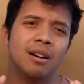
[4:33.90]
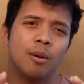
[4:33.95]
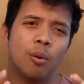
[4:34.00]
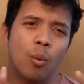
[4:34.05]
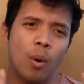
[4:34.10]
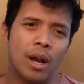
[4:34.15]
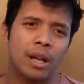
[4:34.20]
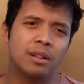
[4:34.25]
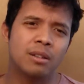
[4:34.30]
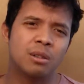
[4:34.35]
a
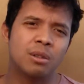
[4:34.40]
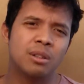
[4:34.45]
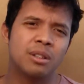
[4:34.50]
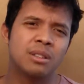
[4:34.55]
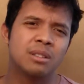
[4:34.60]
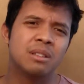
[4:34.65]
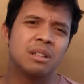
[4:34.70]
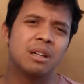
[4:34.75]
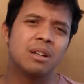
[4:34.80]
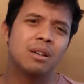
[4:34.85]

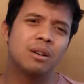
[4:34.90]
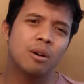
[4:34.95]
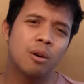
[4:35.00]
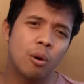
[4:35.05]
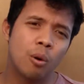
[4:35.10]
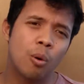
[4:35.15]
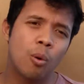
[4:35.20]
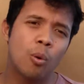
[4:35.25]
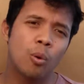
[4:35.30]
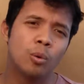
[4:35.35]
well-oiled,
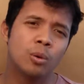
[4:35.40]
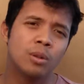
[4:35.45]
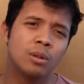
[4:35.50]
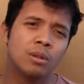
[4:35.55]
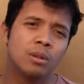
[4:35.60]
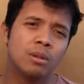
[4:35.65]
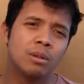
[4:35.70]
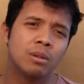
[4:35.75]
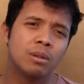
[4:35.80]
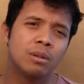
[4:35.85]
cold,
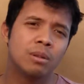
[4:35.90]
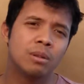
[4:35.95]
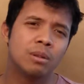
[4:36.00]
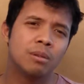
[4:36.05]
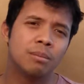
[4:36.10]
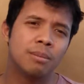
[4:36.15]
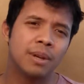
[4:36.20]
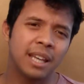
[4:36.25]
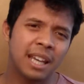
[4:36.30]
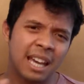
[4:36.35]

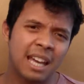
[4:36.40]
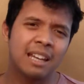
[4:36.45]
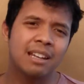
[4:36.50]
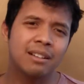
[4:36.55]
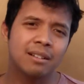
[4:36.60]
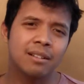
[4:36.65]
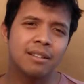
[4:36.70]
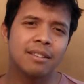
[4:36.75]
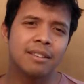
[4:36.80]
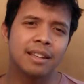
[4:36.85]

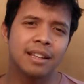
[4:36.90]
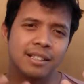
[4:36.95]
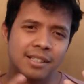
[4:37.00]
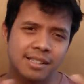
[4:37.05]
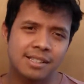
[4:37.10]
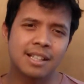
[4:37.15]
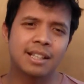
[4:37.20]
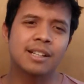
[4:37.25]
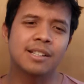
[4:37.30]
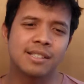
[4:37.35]
mechanical thing,
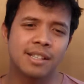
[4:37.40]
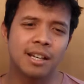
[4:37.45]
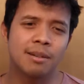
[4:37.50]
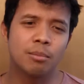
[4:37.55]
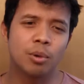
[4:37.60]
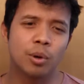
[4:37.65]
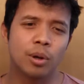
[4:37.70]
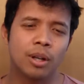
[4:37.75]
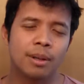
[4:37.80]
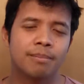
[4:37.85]
just like a
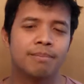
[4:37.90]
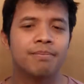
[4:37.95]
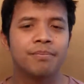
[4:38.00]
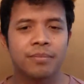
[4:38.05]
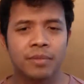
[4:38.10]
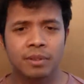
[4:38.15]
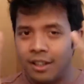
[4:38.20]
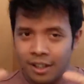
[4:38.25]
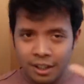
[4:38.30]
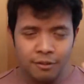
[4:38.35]
cyborg.
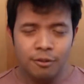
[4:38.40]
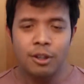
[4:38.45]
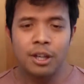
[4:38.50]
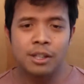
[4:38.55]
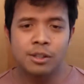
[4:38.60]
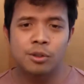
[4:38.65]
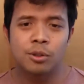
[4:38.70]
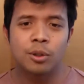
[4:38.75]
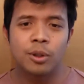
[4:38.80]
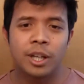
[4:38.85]
If you
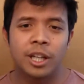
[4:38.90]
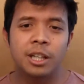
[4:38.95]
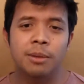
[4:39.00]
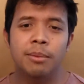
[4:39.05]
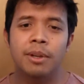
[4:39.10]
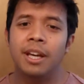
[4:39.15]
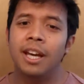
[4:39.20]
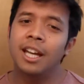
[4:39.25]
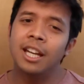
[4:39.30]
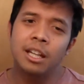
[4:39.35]
guys don't know
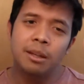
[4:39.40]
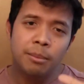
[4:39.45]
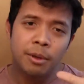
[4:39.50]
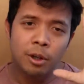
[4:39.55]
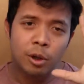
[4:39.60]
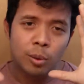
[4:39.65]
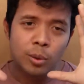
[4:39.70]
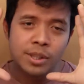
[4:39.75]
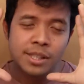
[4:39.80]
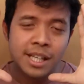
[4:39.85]
anime
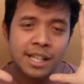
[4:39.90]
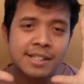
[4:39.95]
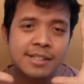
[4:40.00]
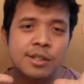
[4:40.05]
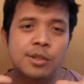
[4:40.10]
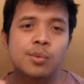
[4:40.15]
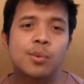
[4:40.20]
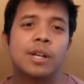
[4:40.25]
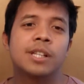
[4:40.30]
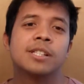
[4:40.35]
always has
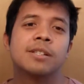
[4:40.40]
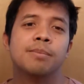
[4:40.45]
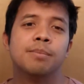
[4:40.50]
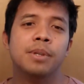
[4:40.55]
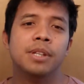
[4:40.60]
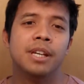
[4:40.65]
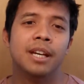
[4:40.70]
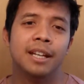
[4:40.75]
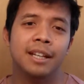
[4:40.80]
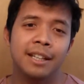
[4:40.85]
this
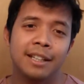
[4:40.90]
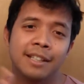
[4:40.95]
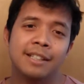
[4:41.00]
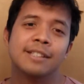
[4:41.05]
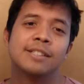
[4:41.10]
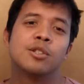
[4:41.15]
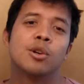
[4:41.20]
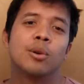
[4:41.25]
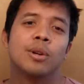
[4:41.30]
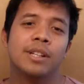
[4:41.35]
recipe, and in
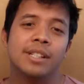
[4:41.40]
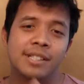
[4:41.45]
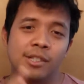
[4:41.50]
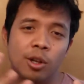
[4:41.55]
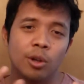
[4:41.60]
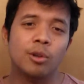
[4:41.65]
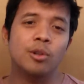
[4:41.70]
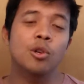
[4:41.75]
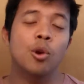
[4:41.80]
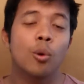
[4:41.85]
this story it's
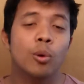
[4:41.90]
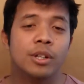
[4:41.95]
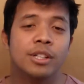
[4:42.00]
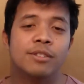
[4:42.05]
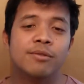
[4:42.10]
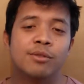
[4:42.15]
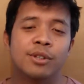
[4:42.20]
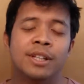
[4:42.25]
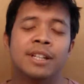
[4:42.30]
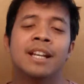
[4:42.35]
no
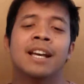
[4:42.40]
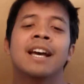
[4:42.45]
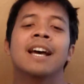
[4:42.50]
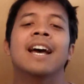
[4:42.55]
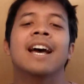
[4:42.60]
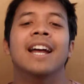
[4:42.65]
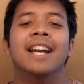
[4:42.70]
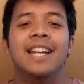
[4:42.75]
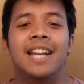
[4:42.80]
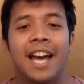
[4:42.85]
different.
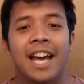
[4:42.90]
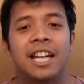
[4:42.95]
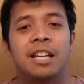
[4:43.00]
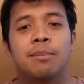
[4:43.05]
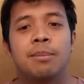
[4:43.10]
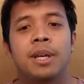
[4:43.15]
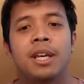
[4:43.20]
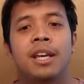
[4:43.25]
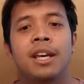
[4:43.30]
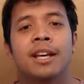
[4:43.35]
The
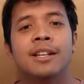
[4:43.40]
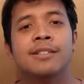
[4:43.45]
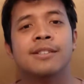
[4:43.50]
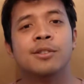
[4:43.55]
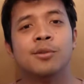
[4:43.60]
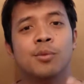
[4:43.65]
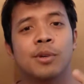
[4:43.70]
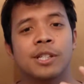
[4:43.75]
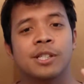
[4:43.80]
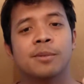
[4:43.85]
anime has
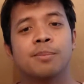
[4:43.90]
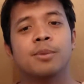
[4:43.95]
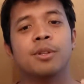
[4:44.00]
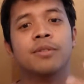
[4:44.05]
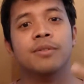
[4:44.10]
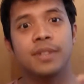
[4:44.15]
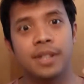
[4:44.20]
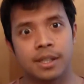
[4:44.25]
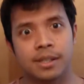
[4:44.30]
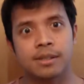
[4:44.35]
the recipe
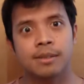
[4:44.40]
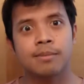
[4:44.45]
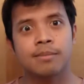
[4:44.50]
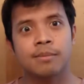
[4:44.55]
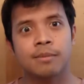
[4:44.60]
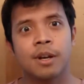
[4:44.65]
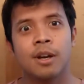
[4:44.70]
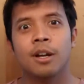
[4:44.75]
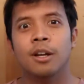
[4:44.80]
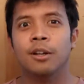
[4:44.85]
of this.
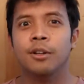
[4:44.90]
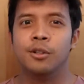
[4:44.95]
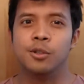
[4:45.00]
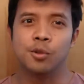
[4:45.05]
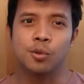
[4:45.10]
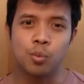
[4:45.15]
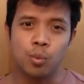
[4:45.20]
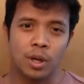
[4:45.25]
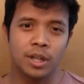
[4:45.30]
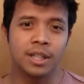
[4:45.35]
This
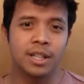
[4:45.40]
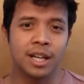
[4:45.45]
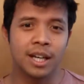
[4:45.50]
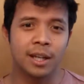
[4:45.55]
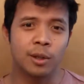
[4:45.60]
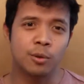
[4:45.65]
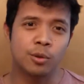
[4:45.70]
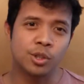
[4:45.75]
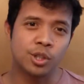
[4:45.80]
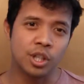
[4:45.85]
is one
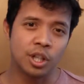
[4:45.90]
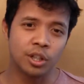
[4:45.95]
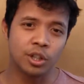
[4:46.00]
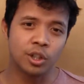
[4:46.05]
guy who's the